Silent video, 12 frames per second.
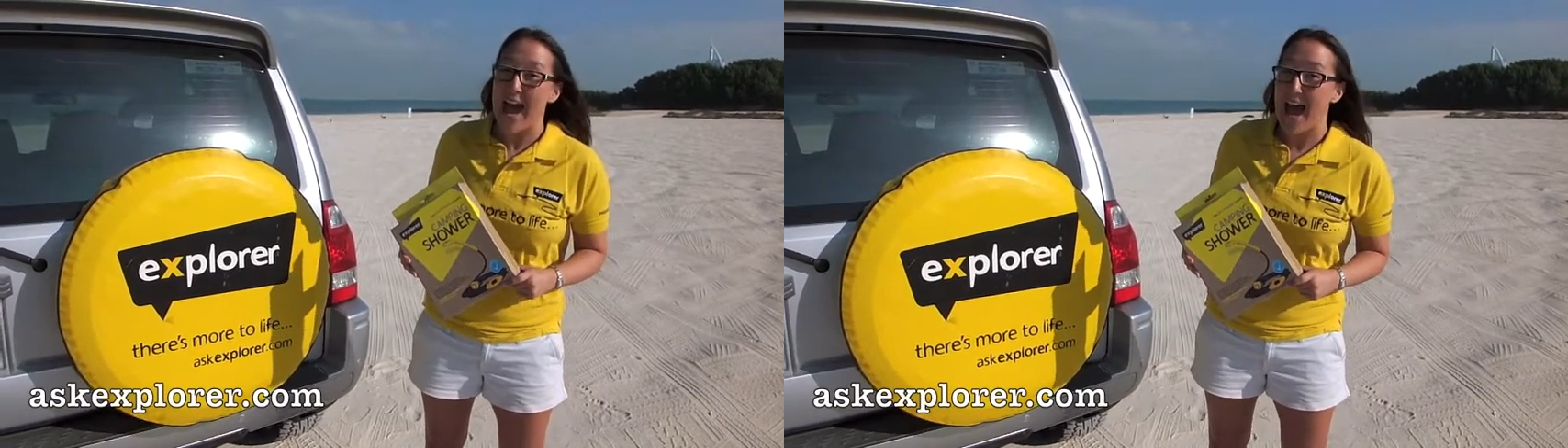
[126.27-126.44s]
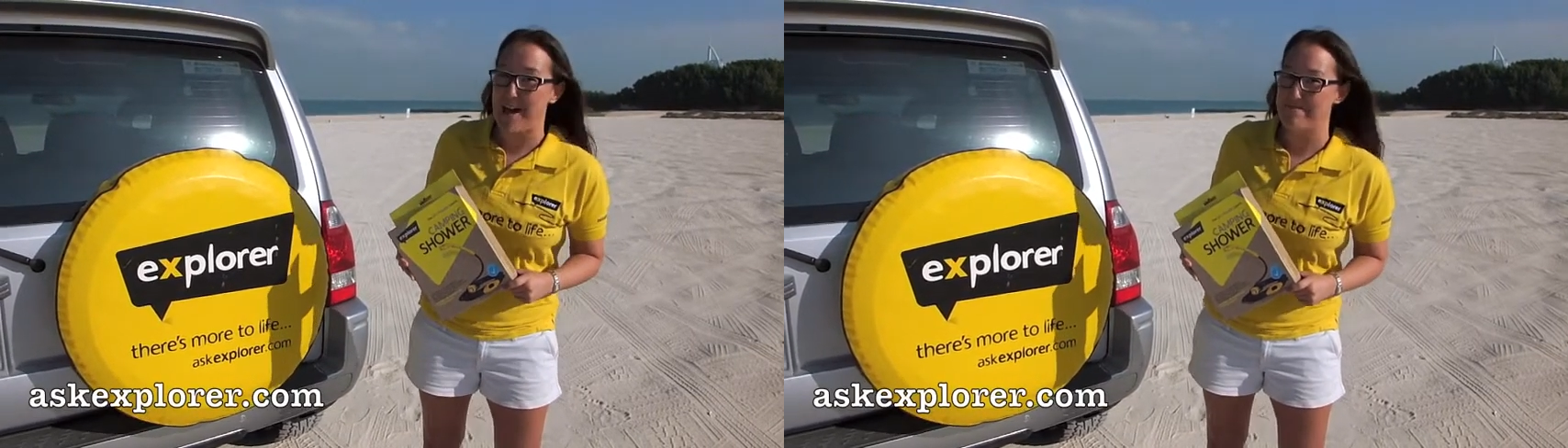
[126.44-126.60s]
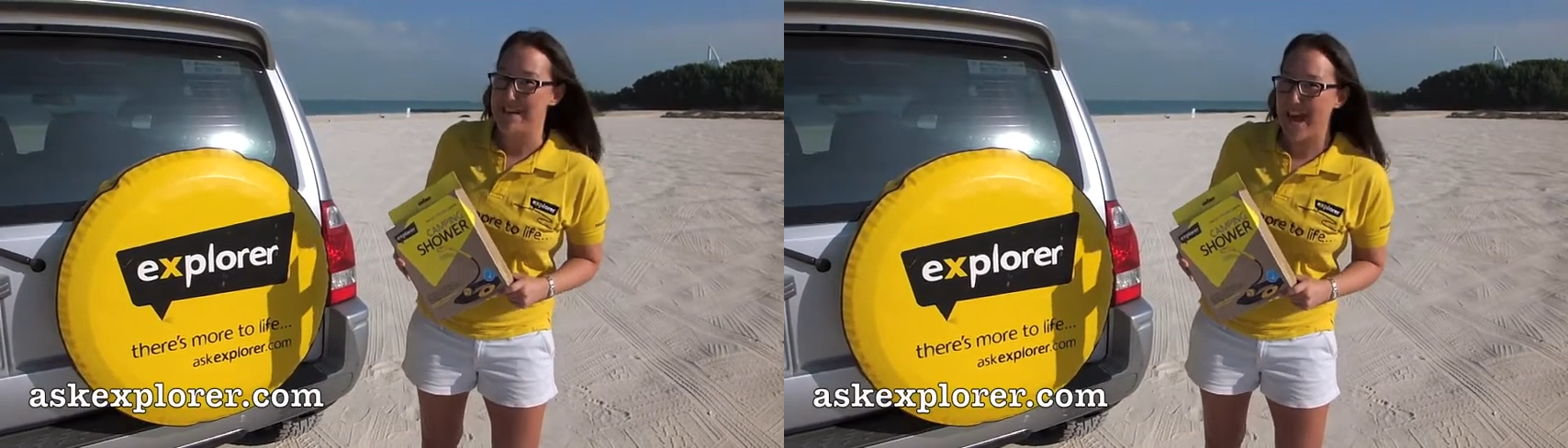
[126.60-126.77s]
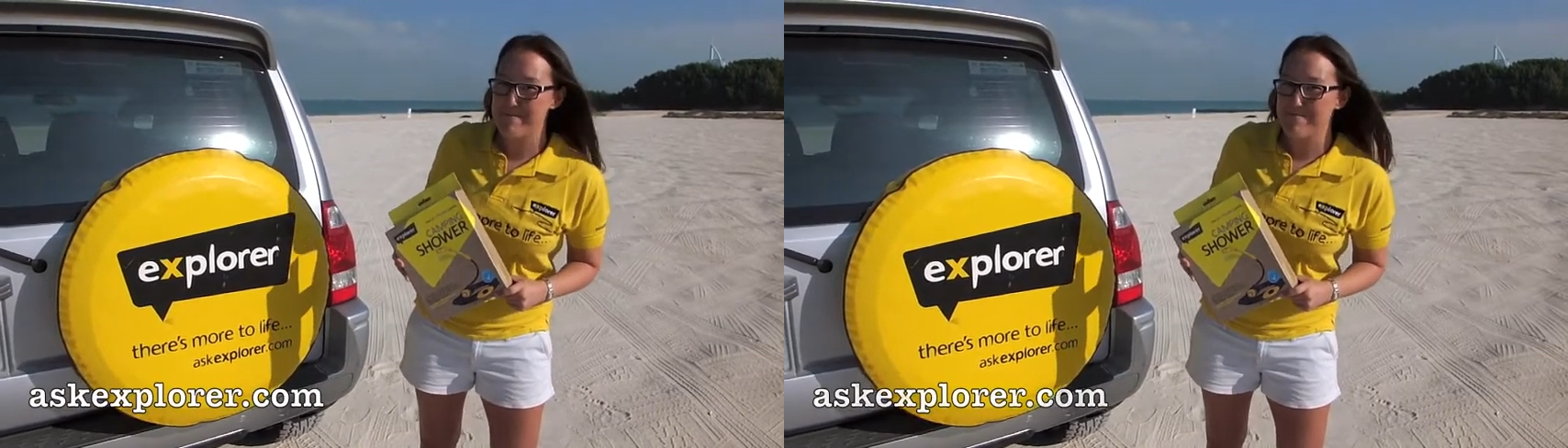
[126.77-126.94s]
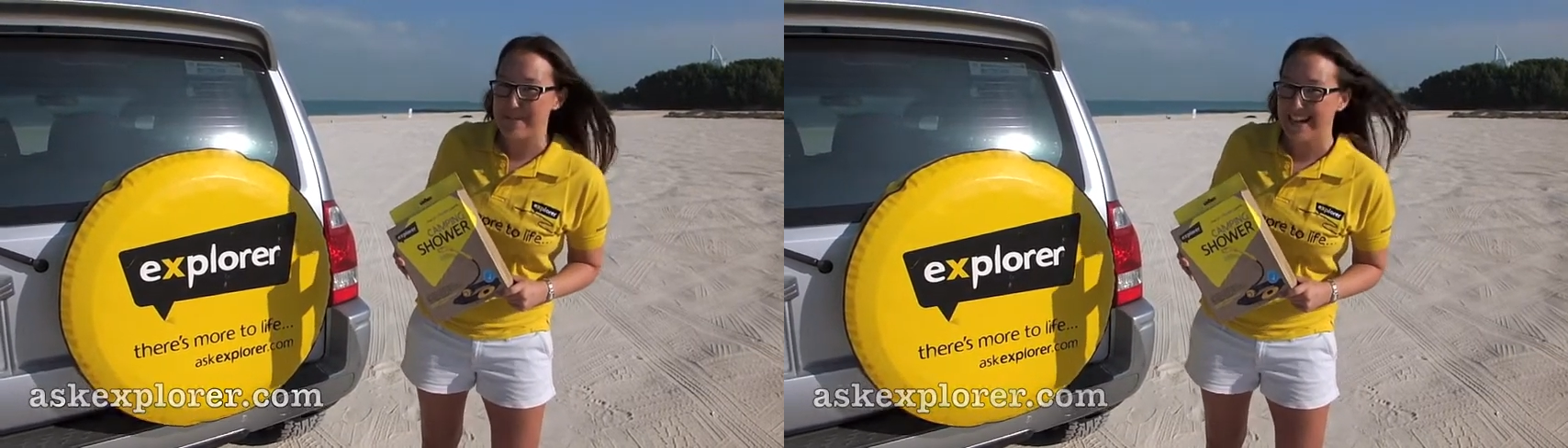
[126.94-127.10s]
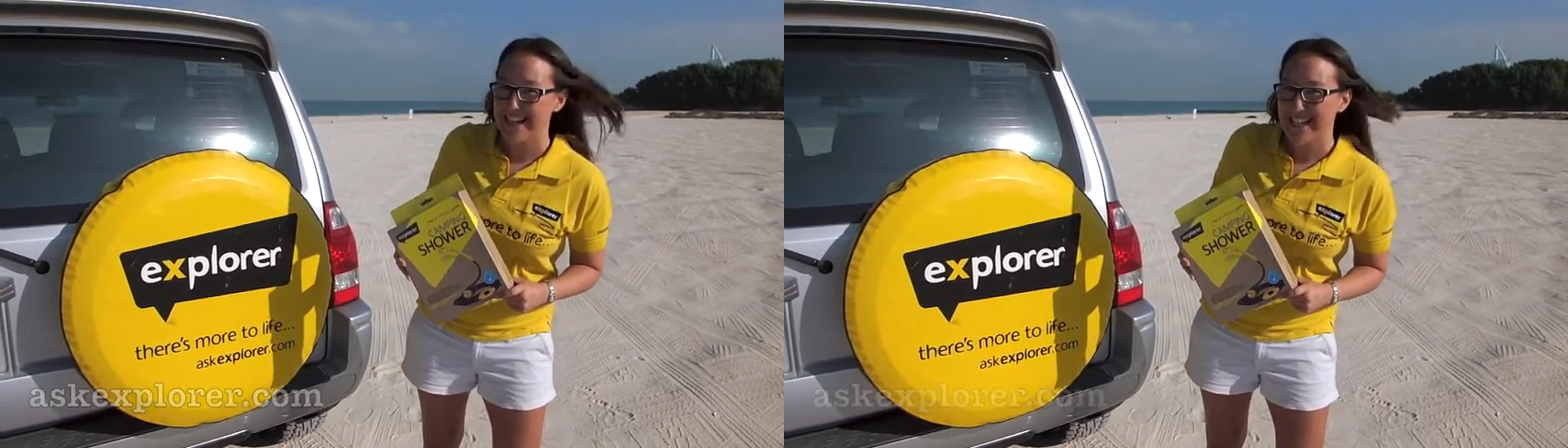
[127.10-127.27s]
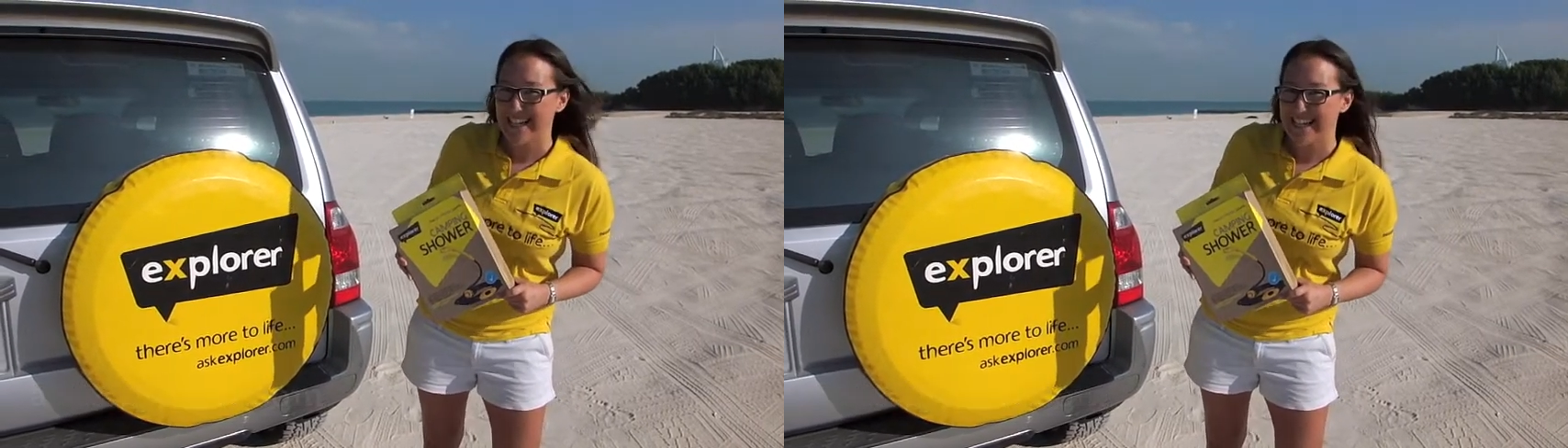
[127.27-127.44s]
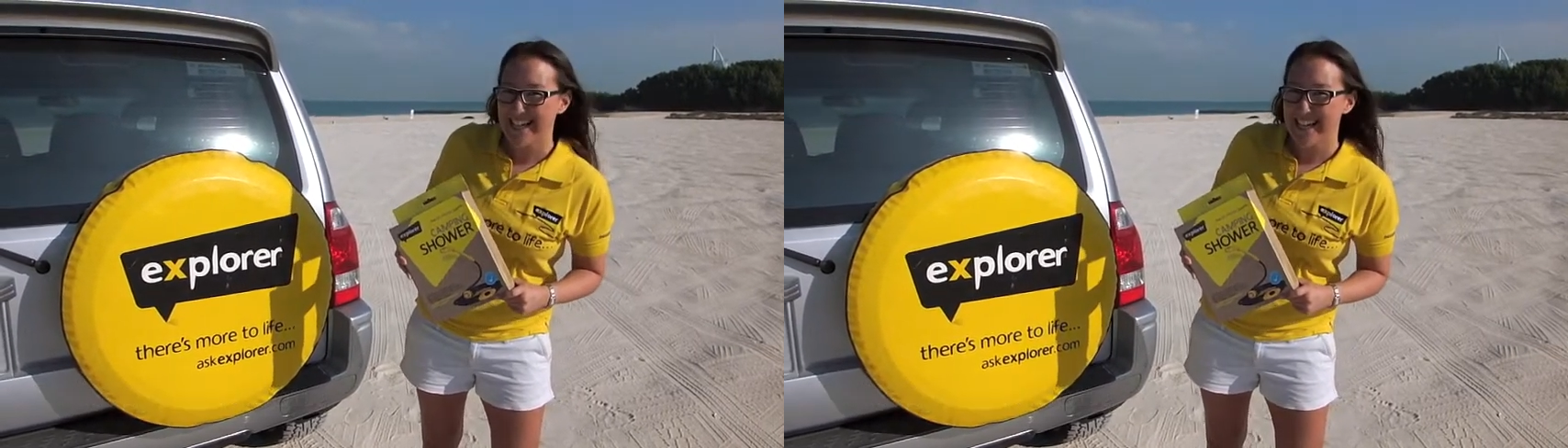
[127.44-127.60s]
Happy camping!